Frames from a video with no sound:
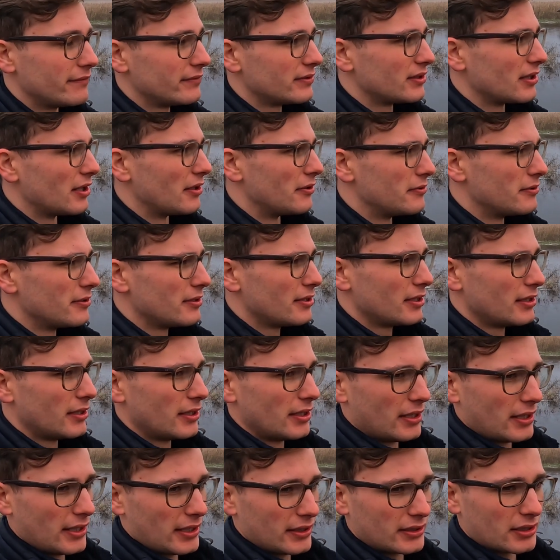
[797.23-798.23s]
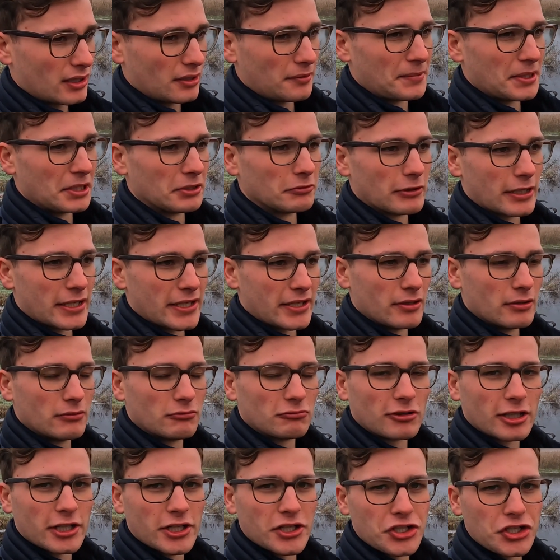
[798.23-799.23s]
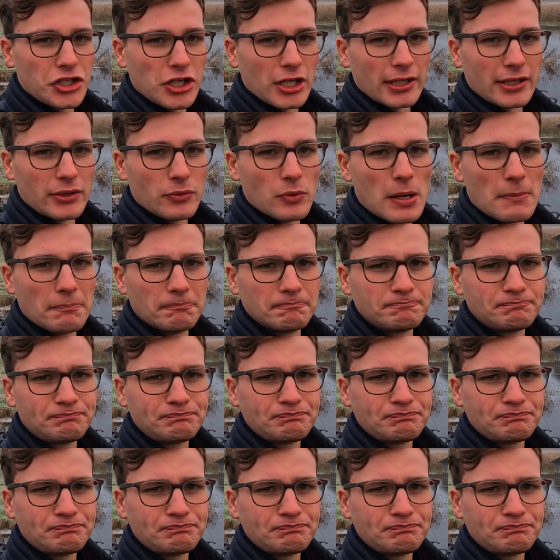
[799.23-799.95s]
So it's going to be a really chilly one.